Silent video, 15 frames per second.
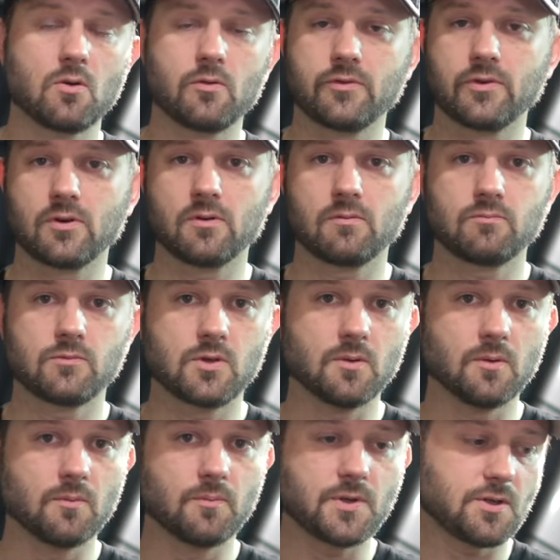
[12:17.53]
over
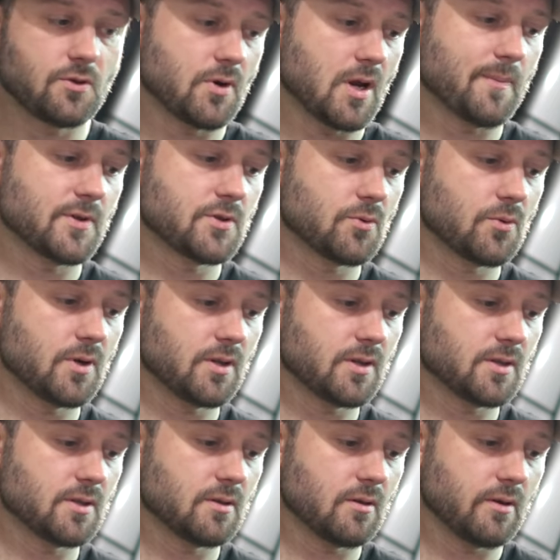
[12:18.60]
the grand majority
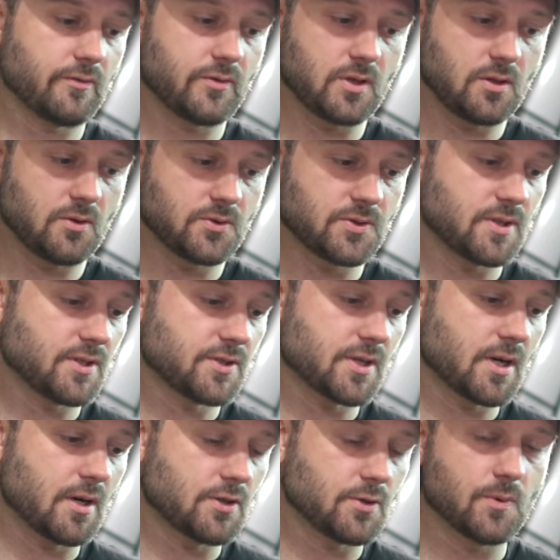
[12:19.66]
of the use of these
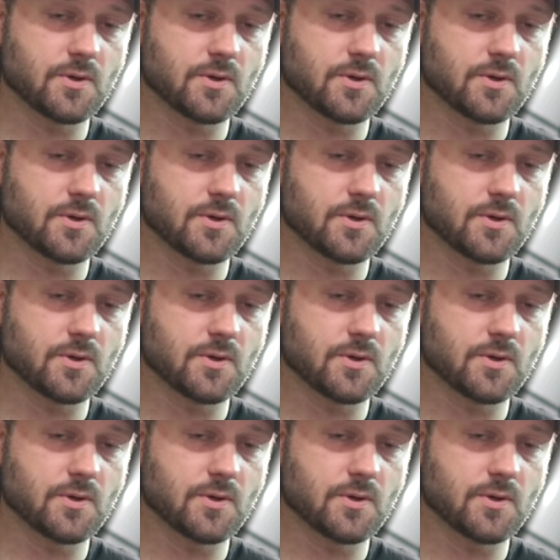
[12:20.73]
tires.